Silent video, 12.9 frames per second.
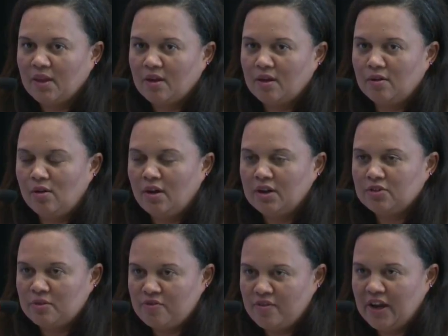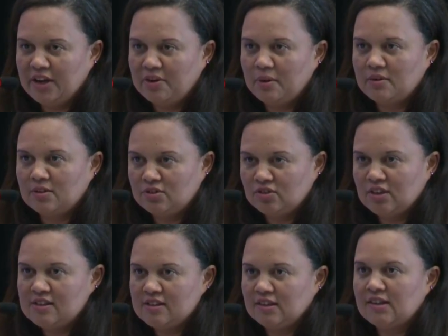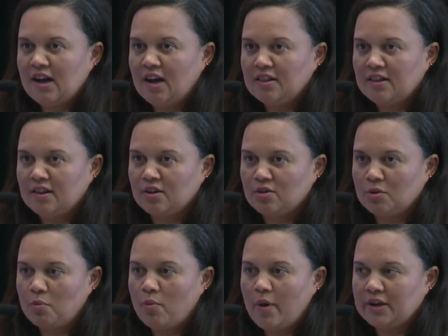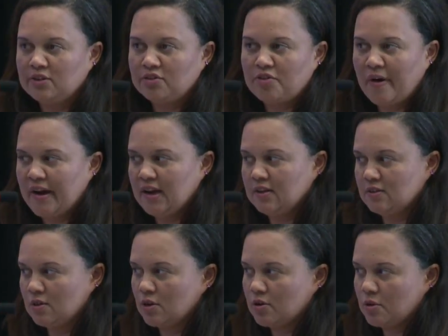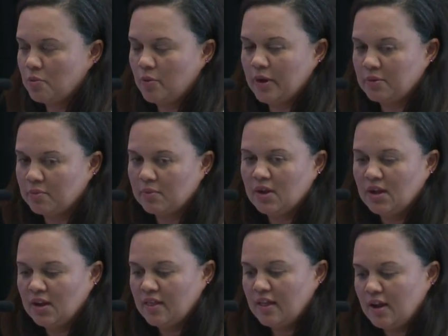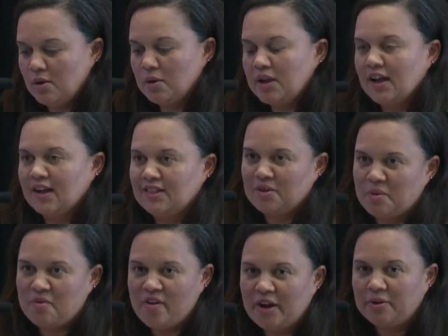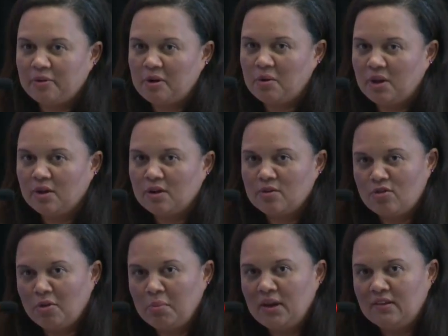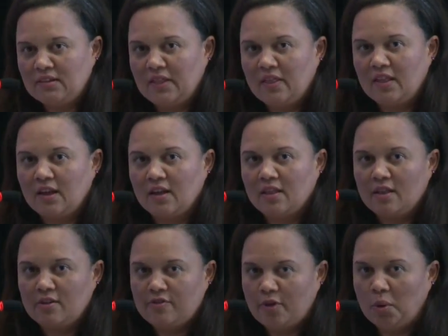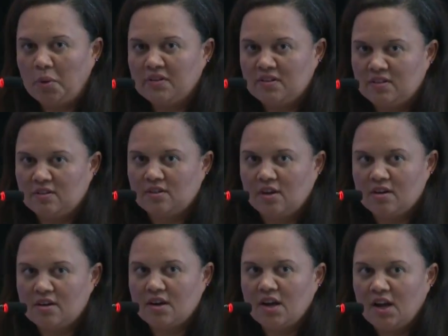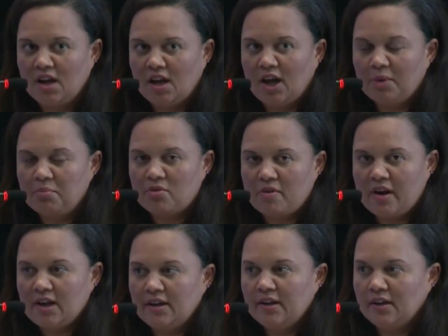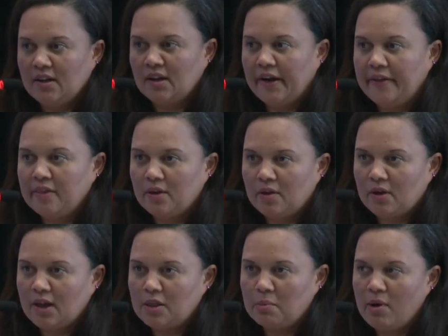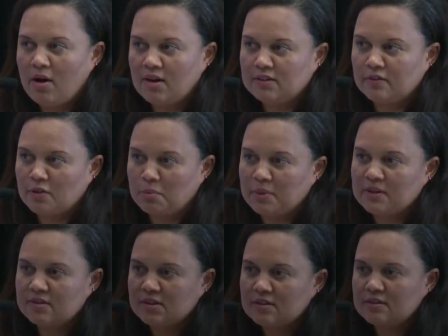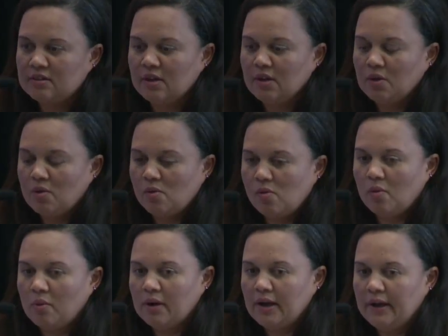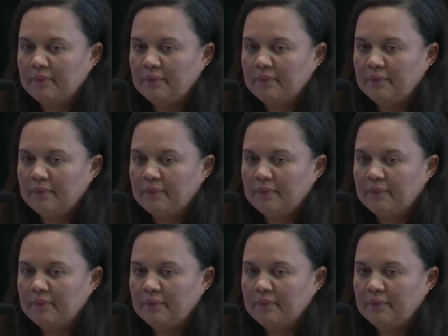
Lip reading: large refineries are shutting down their Group 1 trains, or the Group 1, they're looking at the refinery economics, and their focus is on upgrading other parts of the business, or